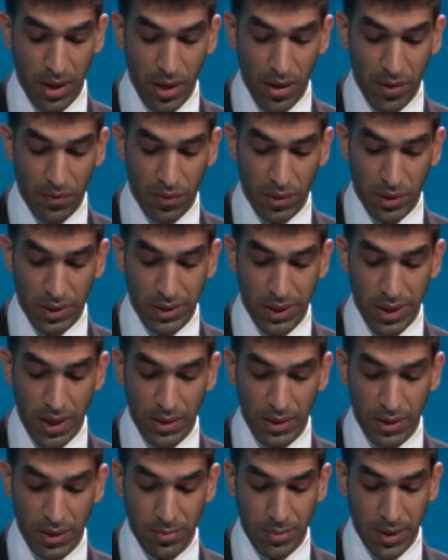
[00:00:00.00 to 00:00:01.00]
for
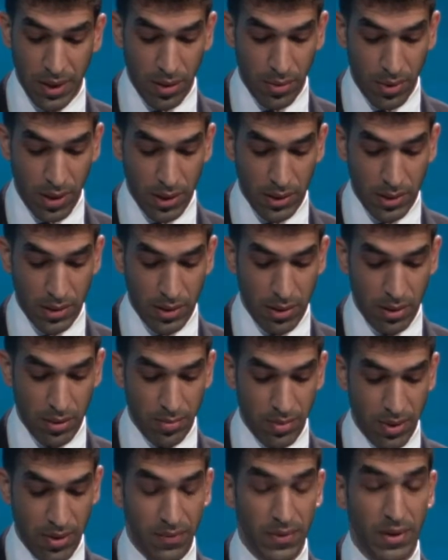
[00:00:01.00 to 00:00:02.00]
300 megawatt
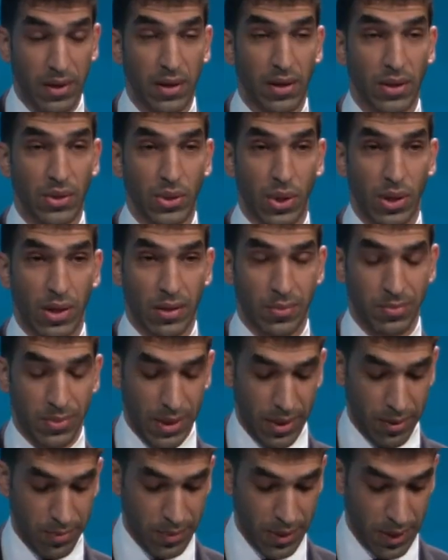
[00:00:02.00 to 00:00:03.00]
PV solar
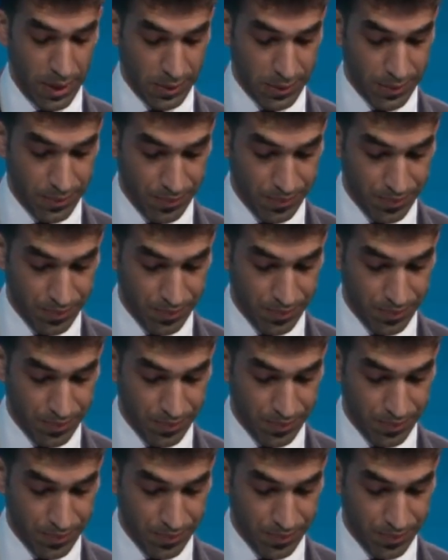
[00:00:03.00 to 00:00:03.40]
plant.